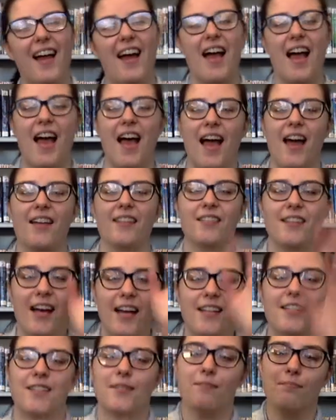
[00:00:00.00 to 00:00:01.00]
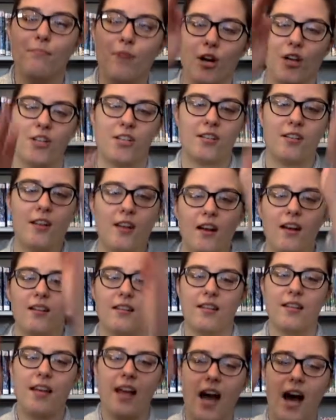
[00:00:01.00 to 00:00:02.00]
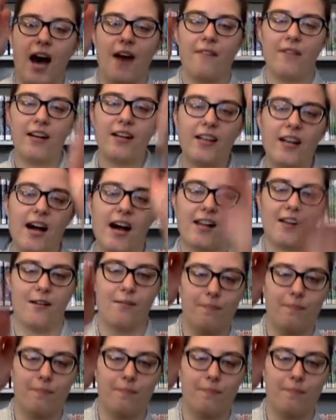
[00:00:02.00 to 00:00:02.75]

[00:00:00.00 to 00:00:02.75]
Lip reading: And let's mush the avocado.